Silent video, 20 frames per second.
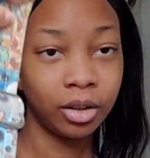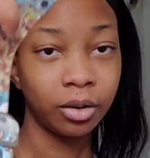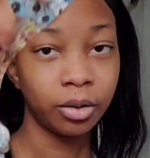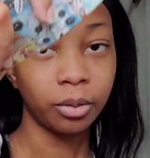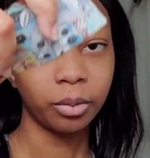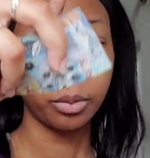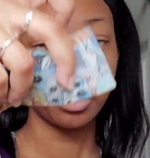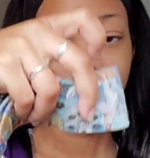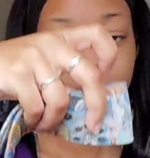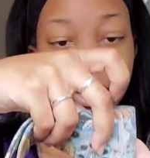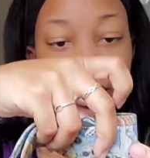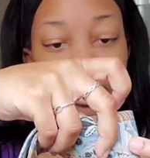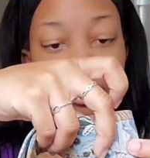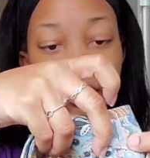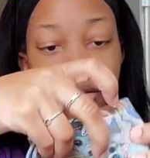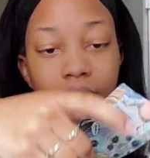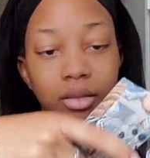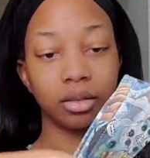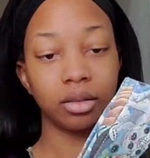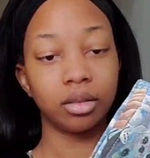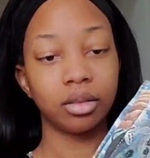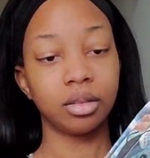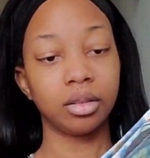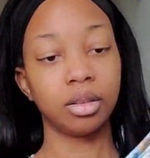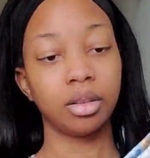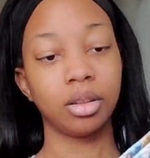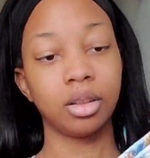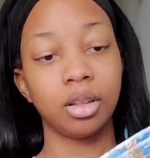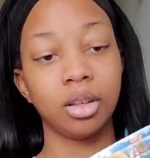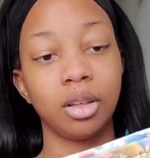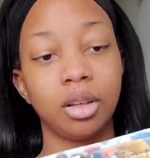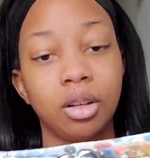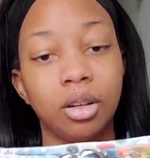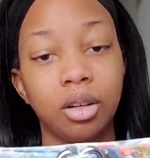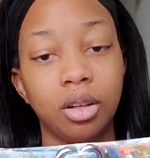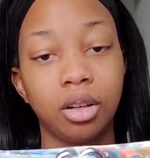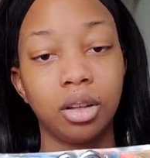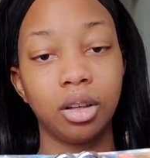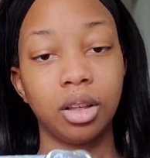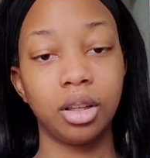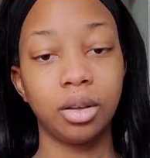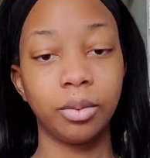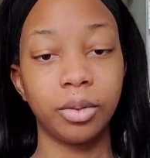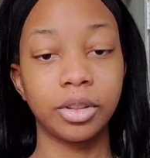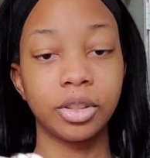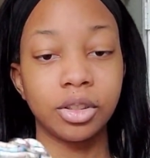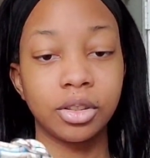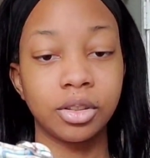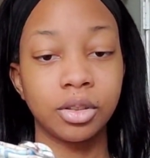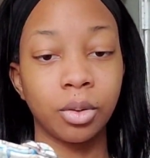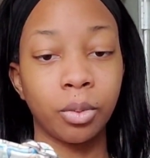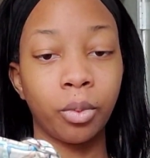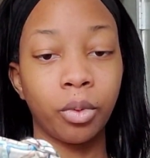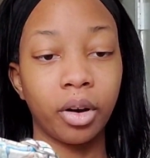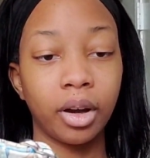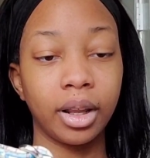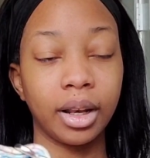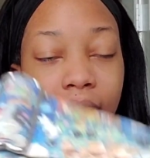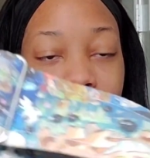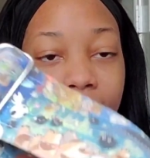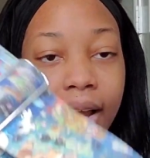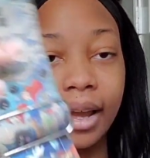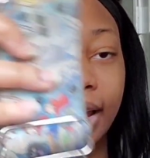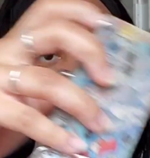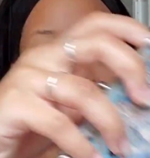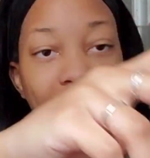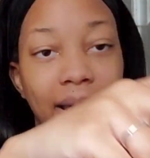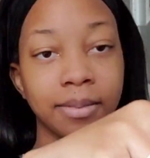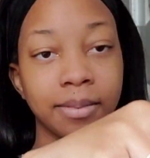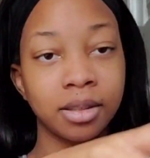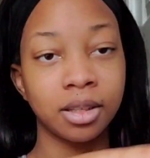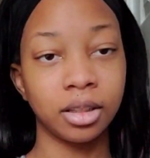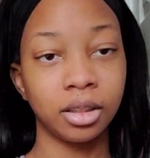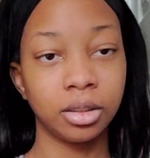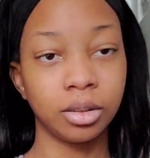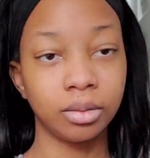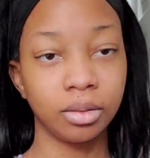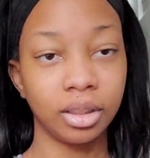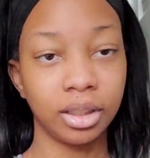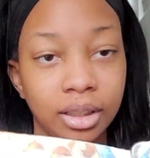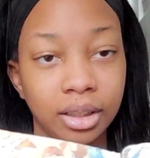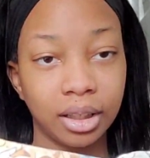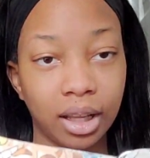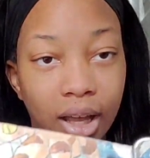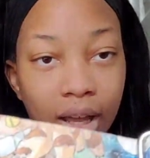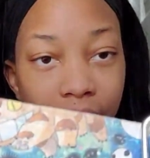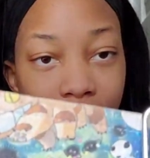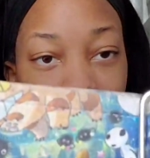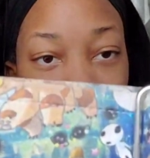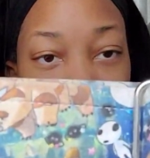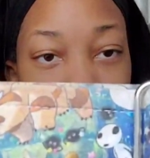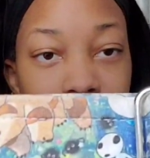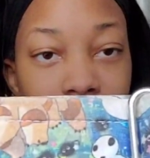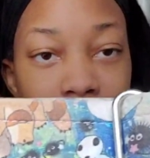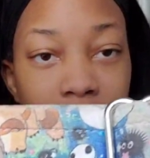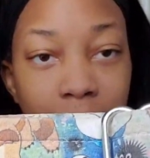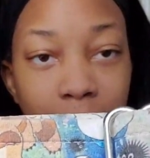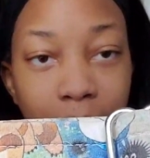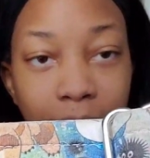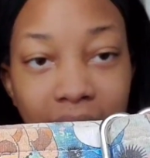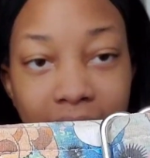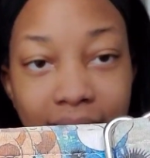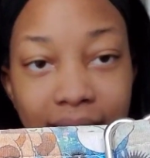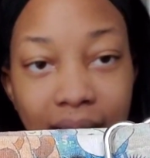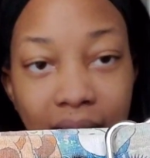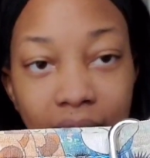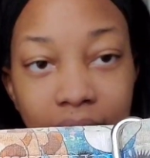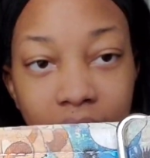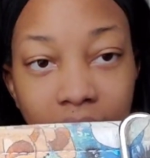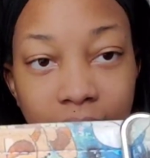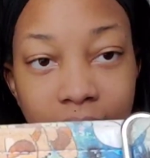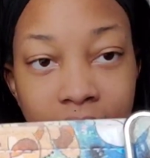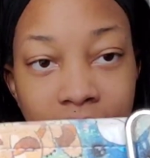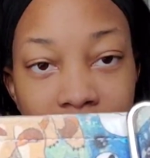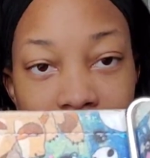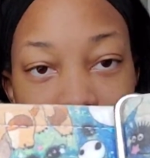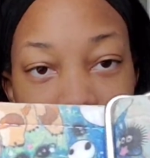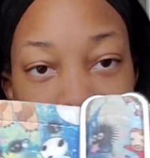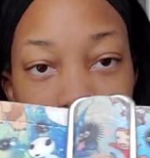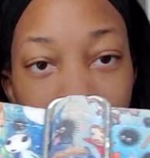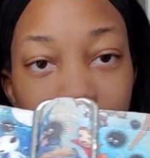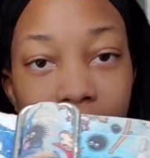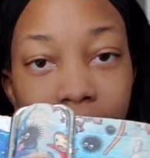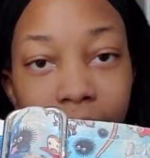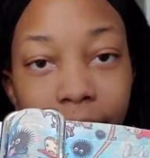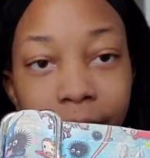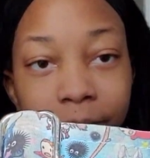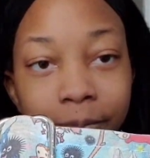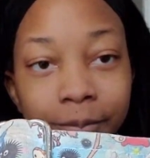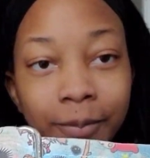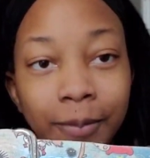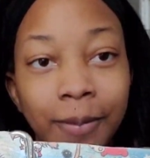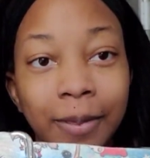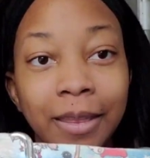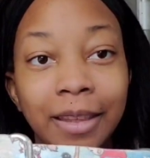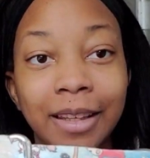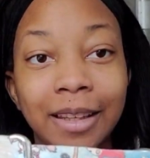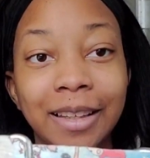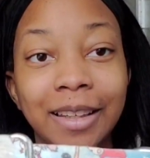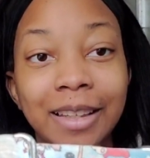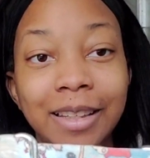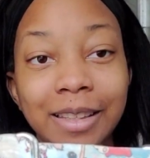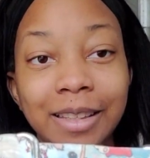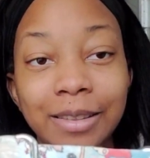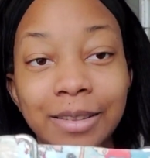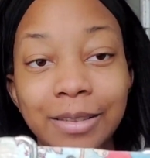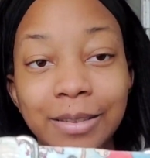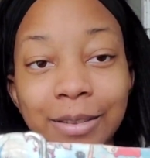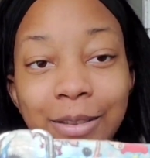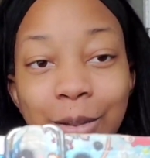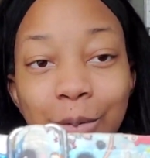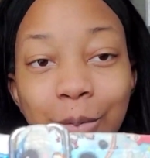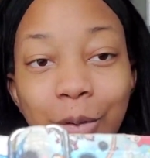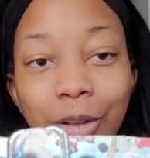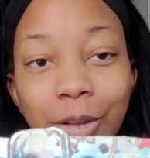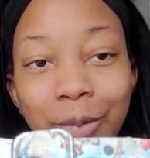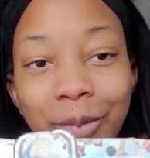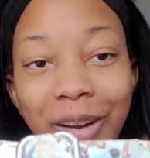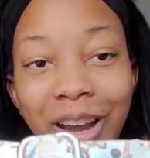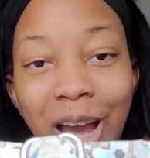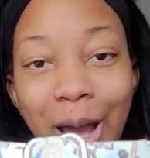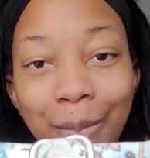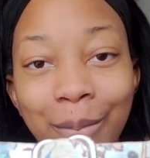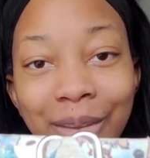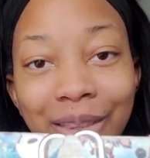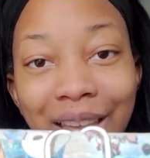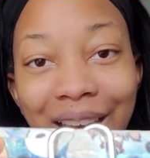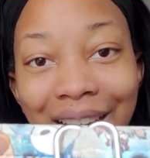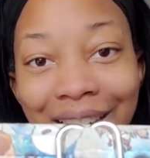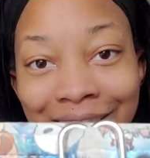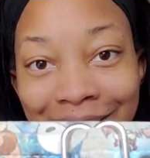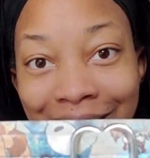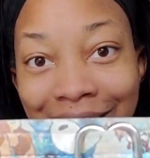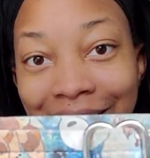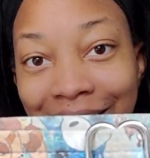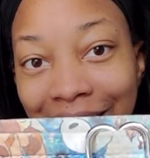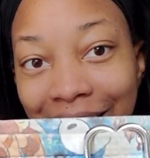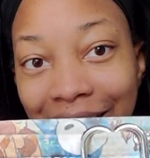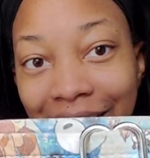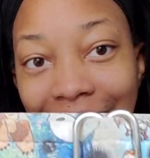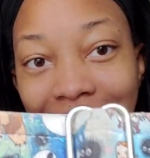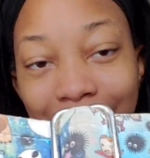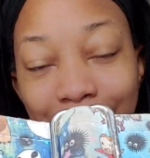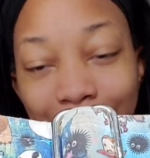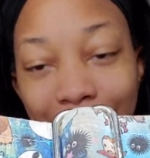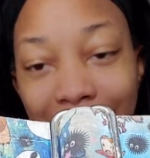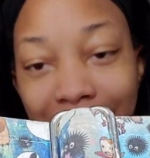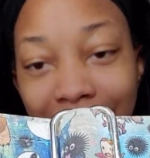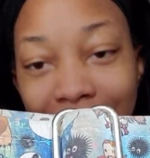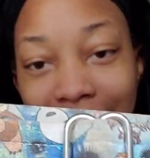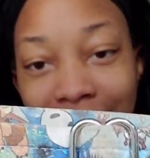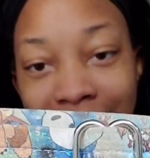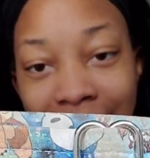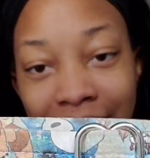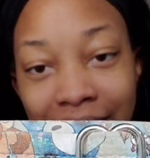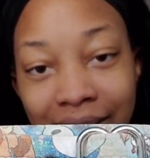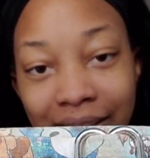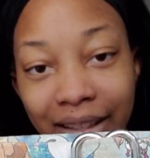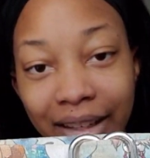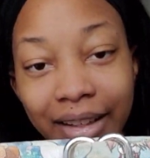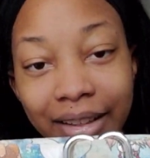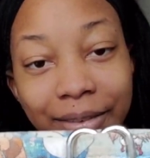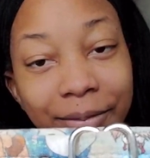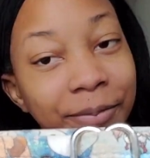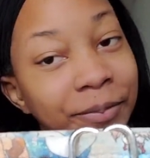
one, which is the one I absolutely love. My dad loves it as well. He's super duper happy that I did get it because he's like,